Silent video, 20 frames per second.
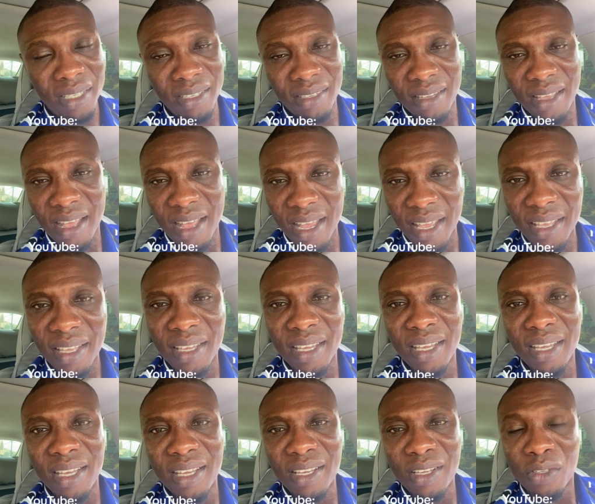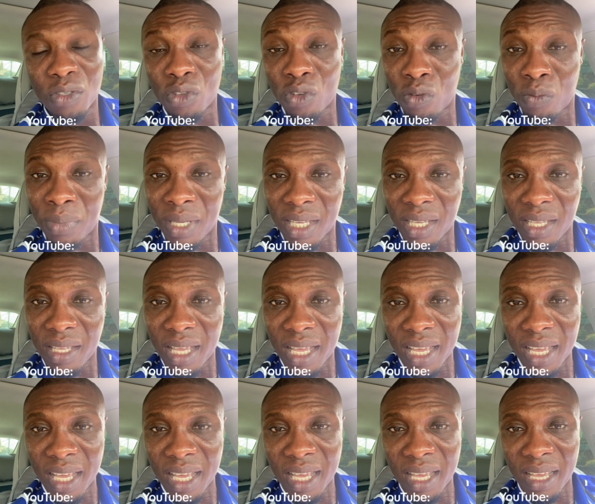is high. So be
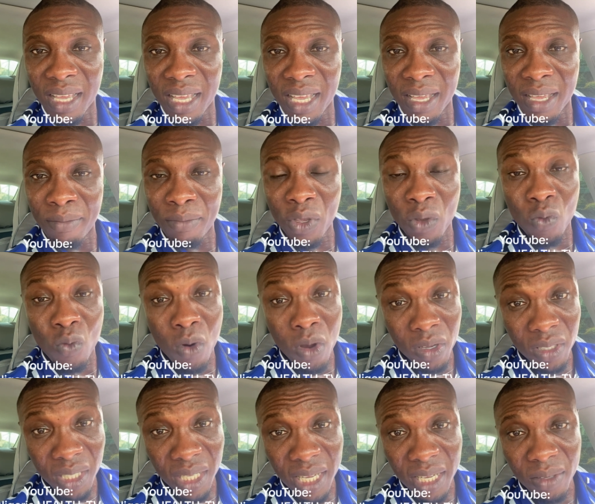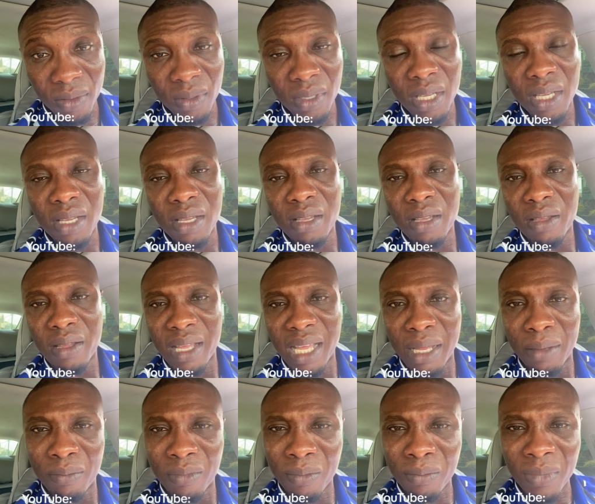warned now.
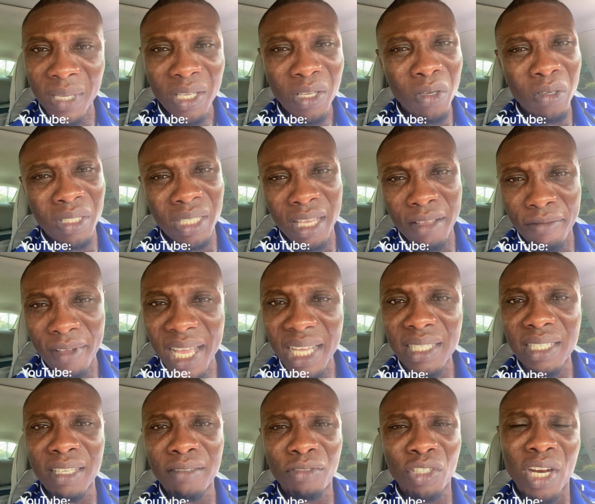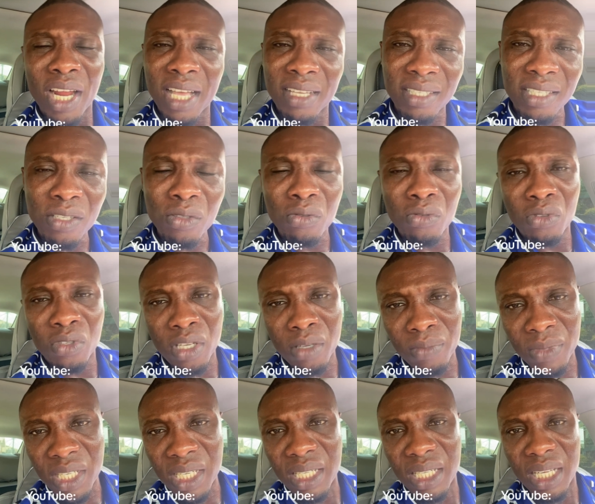Make yourself active. Try and still do
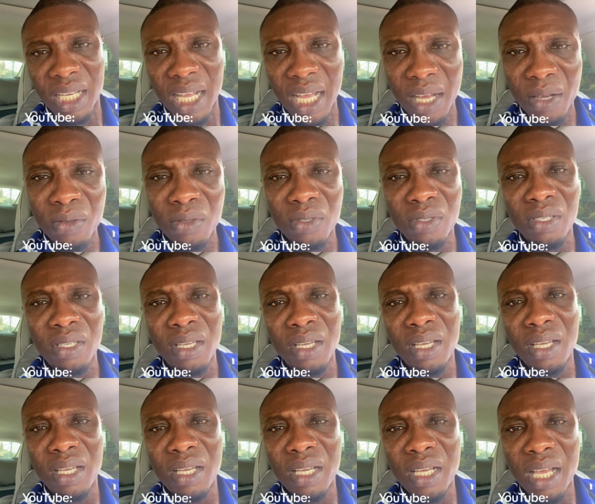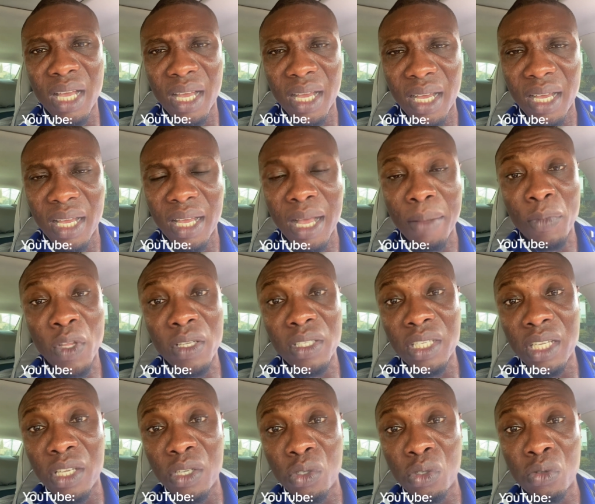something in the house. I'm not
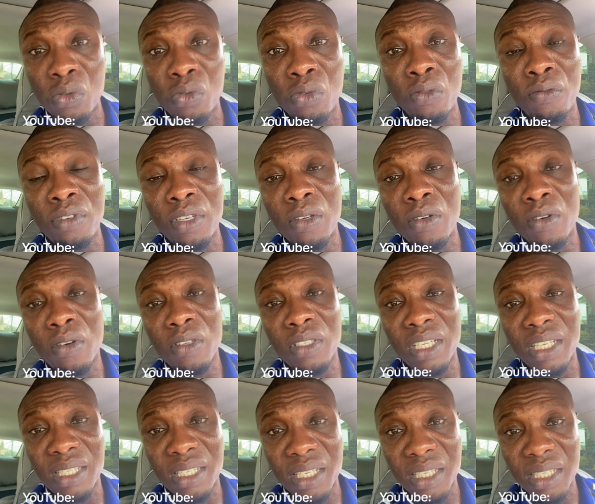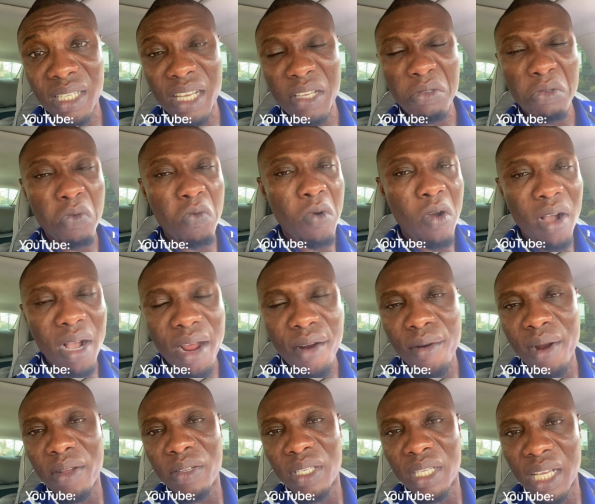saying you should do vigorous exercise or walk
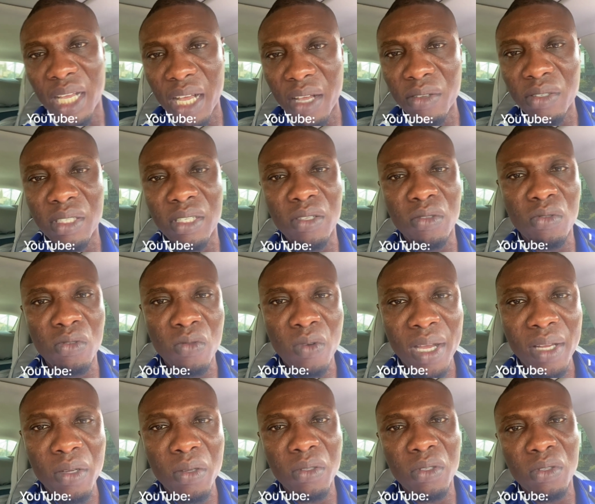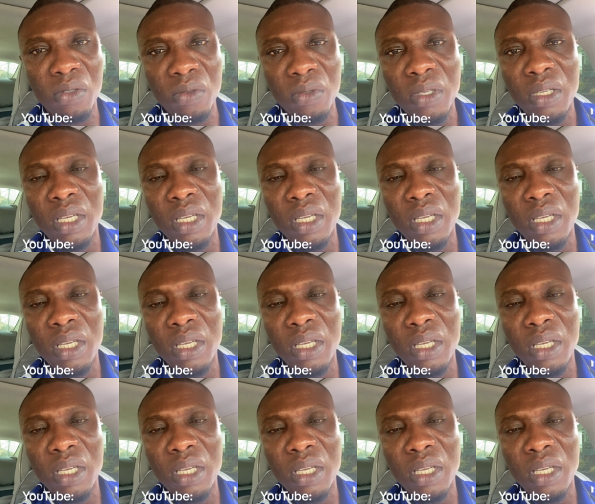around the house. Still do one or two.